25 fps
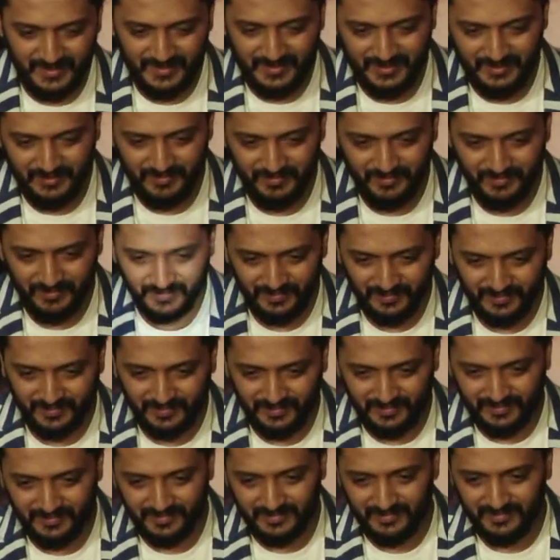
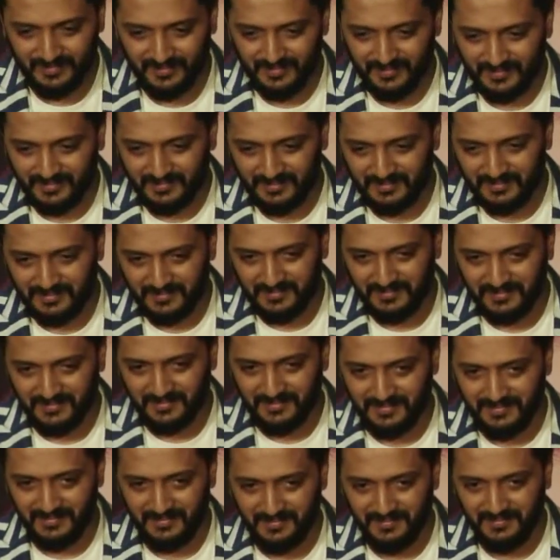
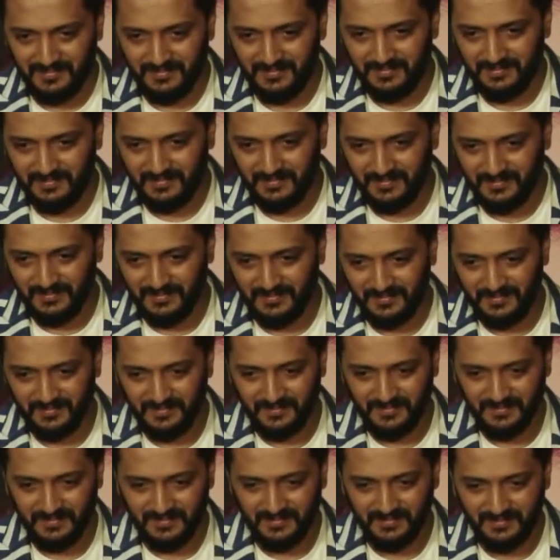
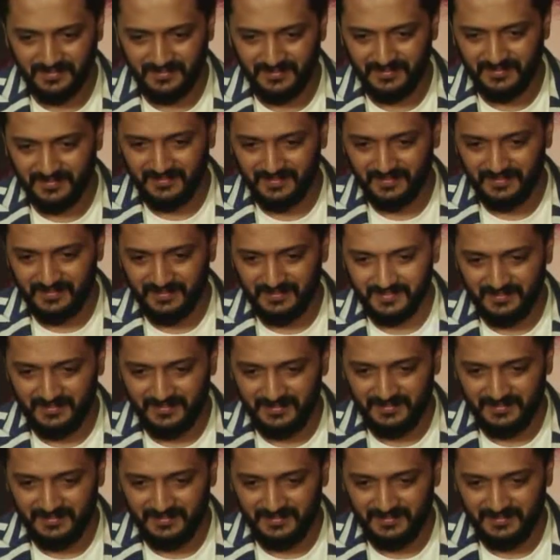[no speech]